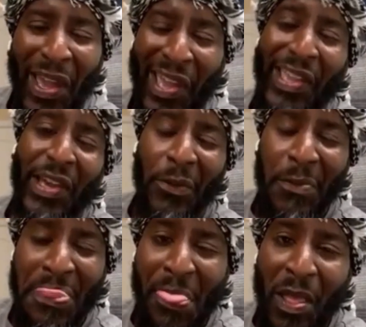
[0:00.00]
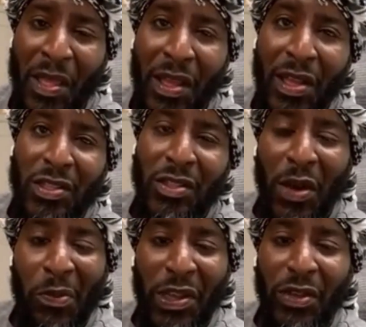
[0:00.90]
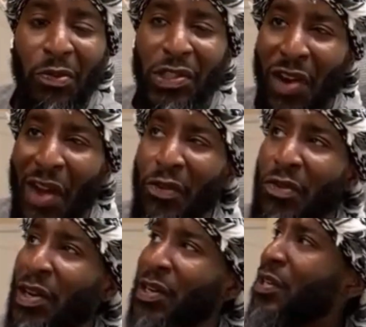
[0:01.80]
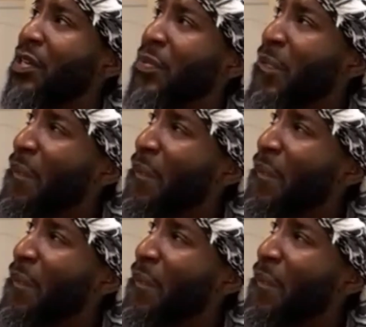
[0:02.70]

a.m. so that we can travel one of the,